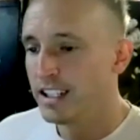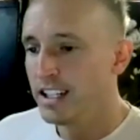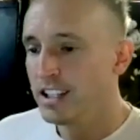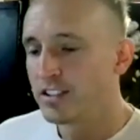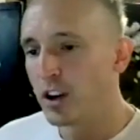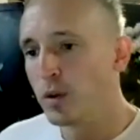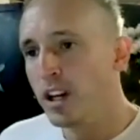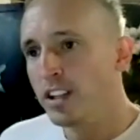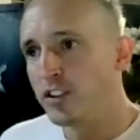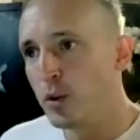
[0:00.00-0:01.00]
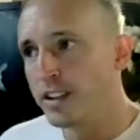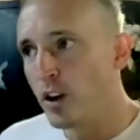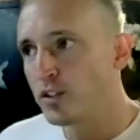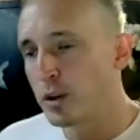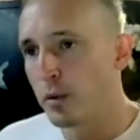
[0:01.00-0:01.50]
So doing
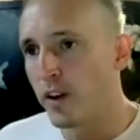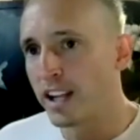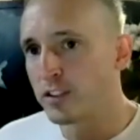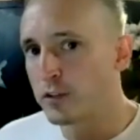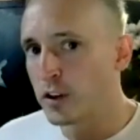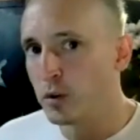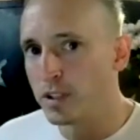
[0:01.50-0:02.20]
those type of ads filmed